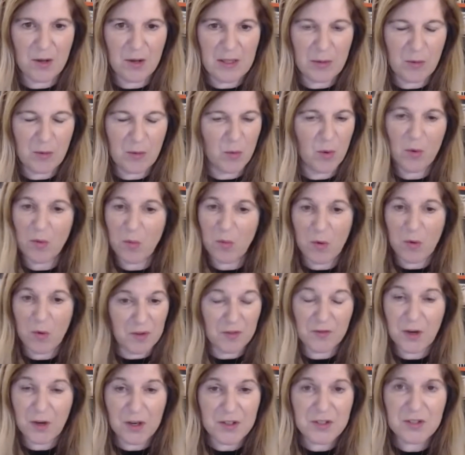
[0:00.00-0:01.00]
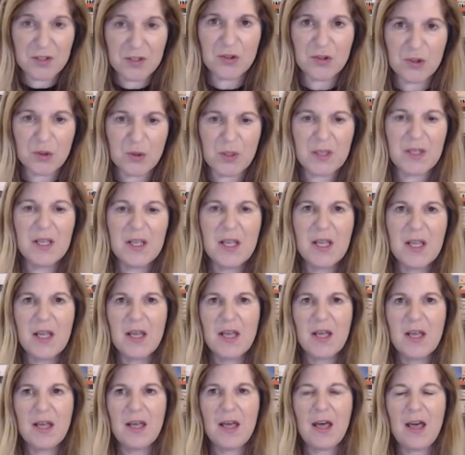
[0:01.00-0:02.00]
I think we were one of the first to do it,
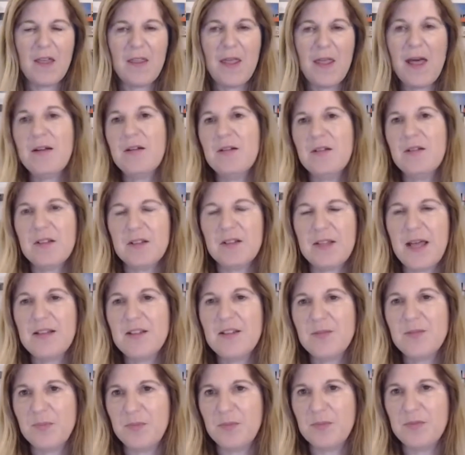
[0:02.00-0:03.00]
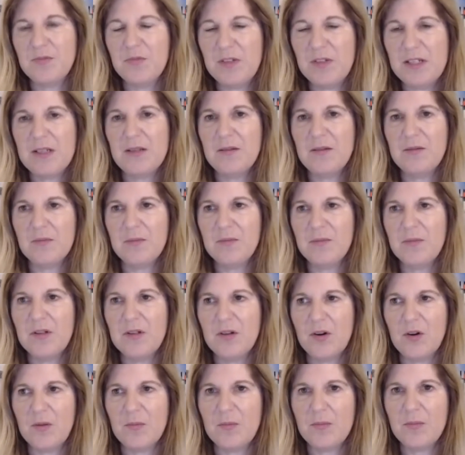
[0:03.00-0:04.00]
and that that's really
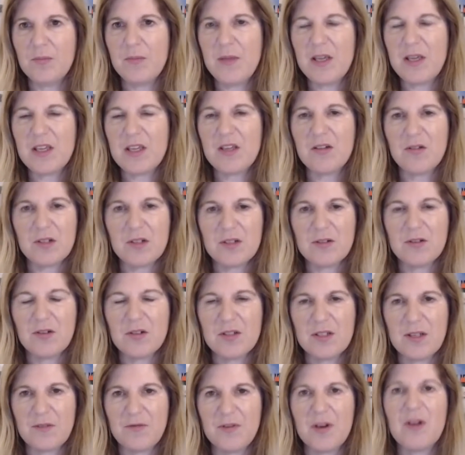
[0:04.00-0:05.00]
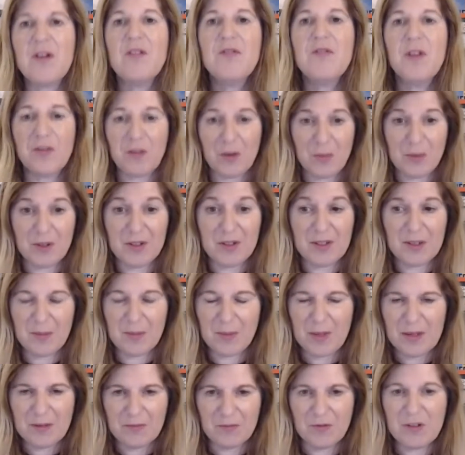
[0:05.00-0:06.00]
you know making your, yourself very vulnerable
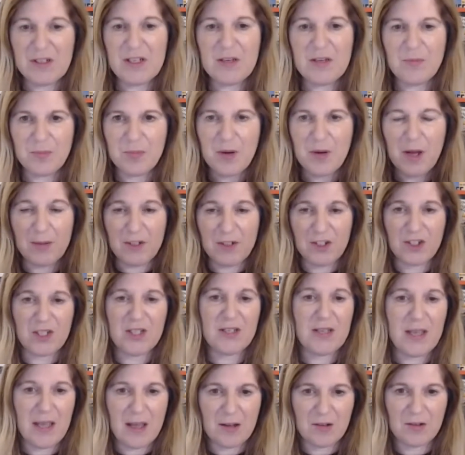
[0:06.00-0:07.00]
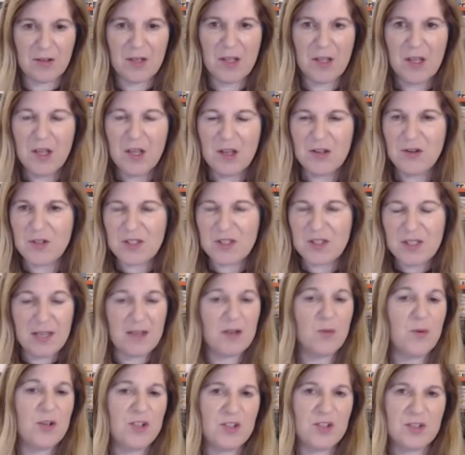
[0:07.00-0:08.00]
and, and really publishing out your
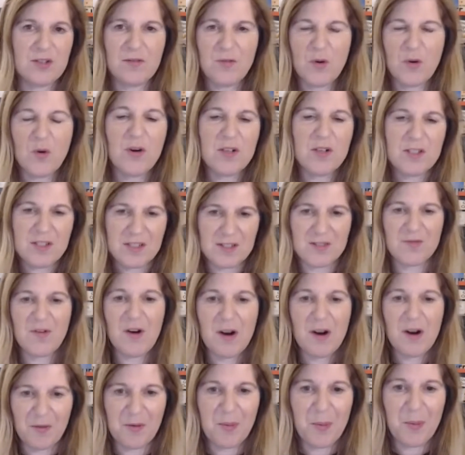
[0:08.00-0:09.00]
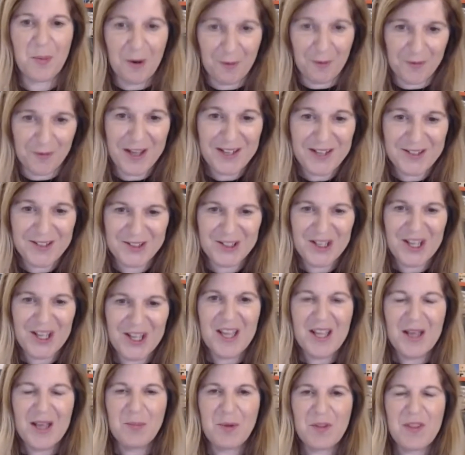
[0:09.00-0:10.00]
data, which of course is far from perfect,
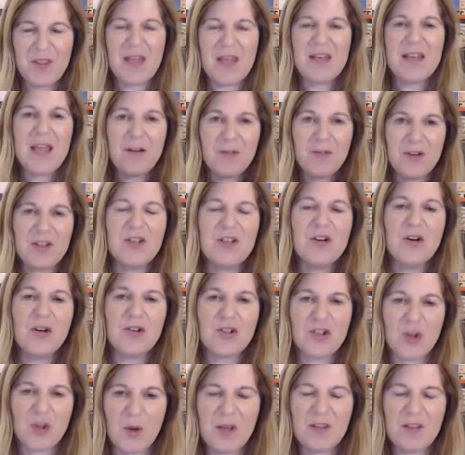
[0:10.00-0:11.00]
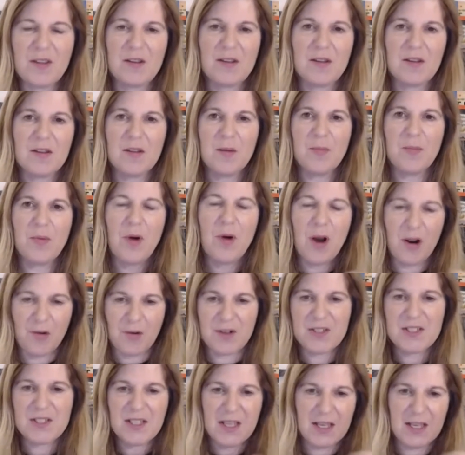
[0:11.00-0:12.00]
but then every year showing the
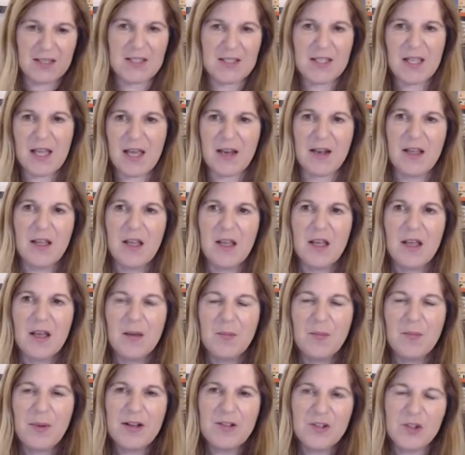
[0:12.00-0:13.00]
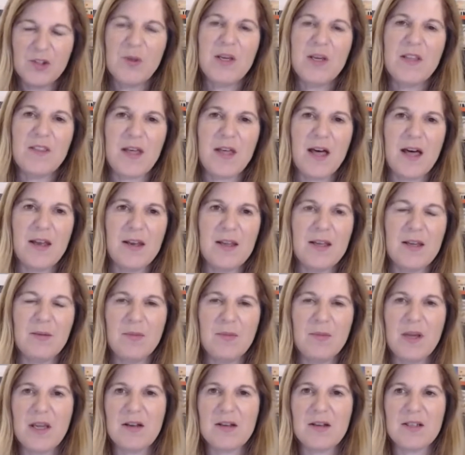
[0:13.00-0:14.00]
progress against that. By doing that,
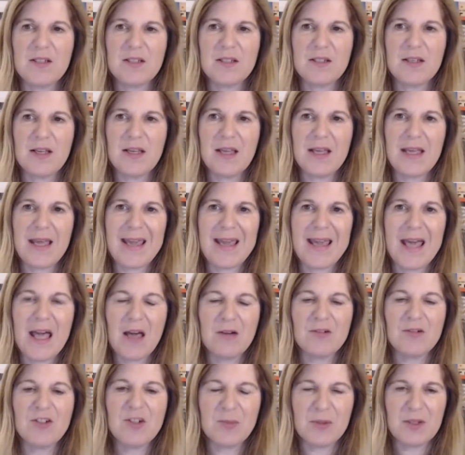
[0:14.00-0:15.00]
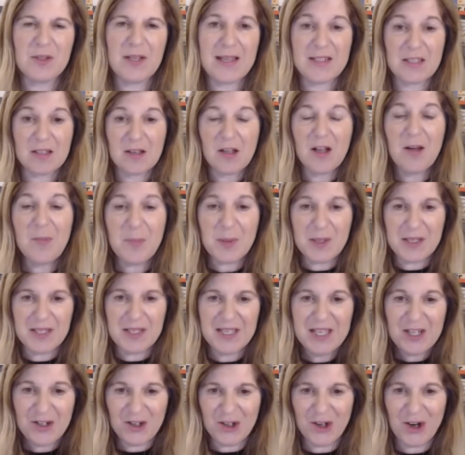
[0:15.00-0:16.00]
it made us accountable as a
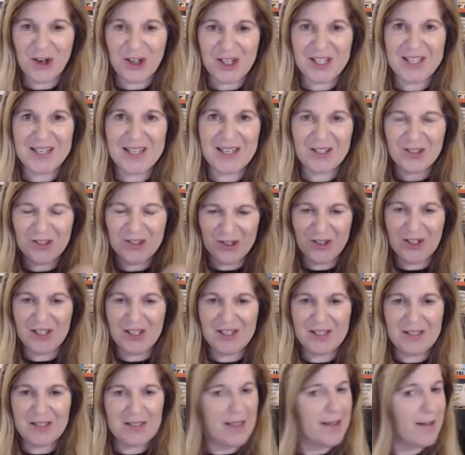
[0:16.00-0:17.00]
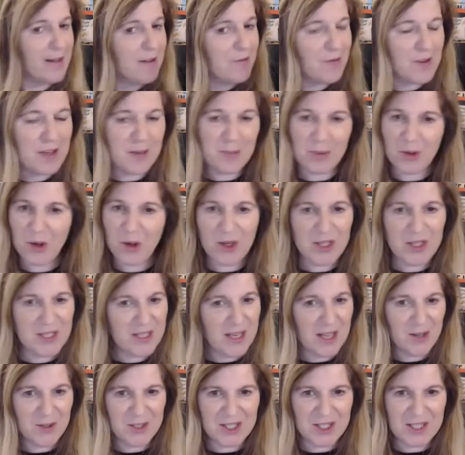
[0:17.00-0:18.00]
company internally and externally. Every employee
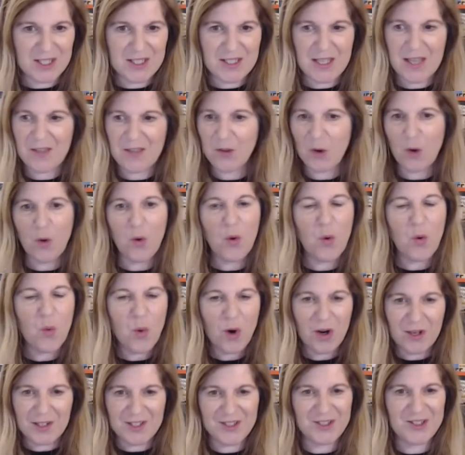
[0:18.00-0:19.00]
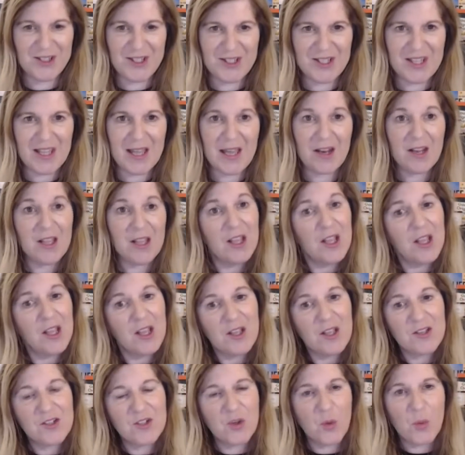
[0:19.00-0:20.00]
now sees that, the whole world sees that.
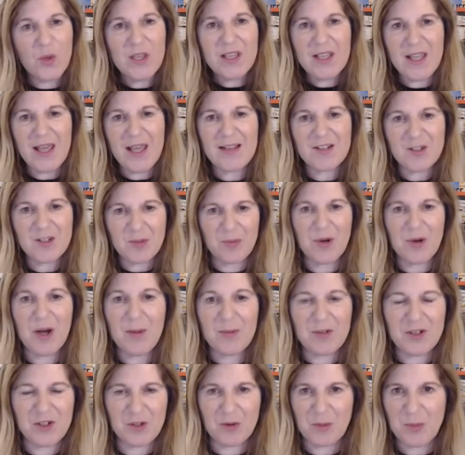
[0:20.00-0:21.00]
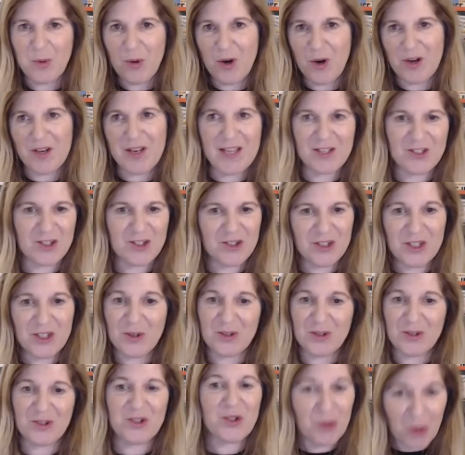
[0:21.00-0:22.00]
So we can't publish the report next
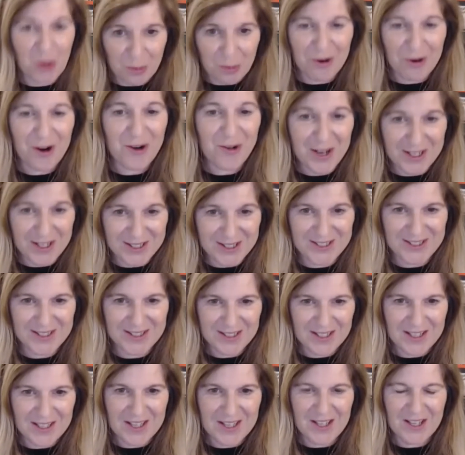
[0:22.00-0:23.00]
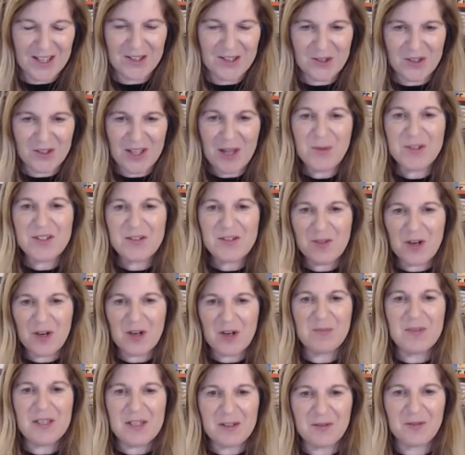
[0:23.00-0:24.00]
year and show no progress. So that was a
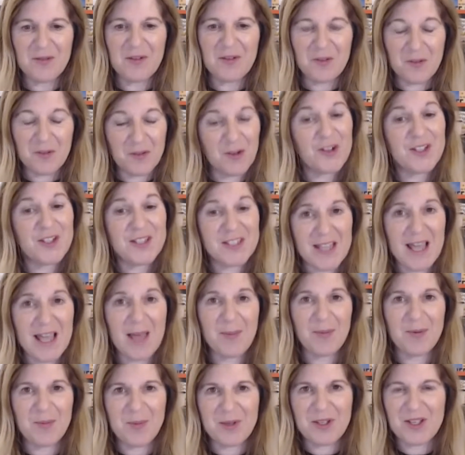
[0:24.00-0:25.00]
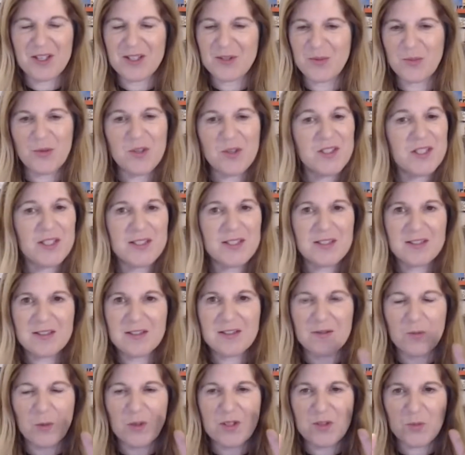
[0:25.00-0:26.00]
very meaningful first step because once it's
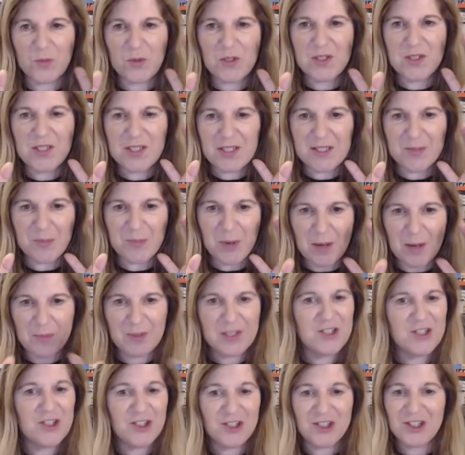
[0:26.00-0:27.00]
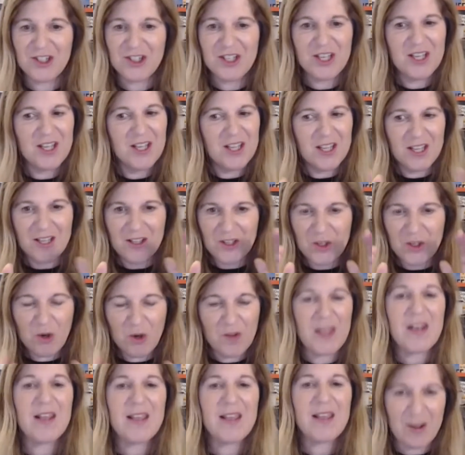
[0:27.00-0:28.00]
once, once it's published, you
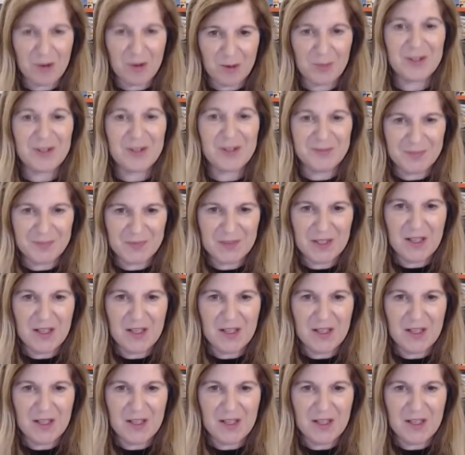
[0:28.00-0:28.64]
are then accountable.